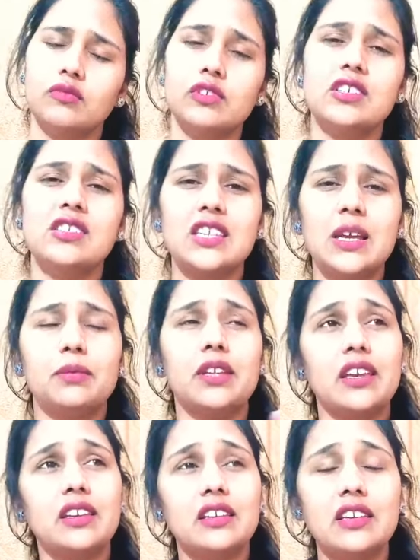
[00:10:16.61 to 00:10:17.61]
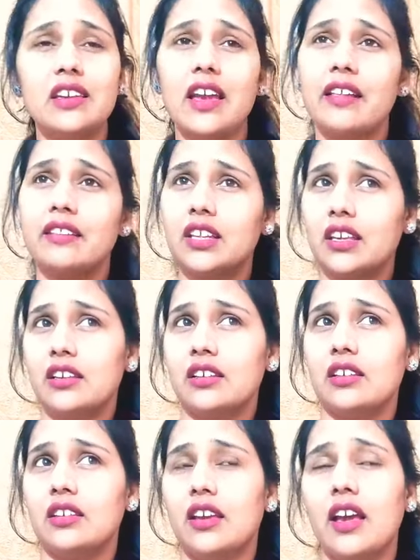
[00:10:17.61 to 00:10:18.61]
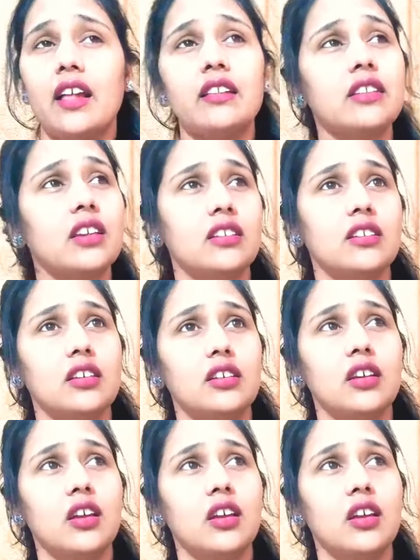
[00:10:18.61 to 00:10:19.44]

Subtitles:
We just keep thinking and thinking and thinking.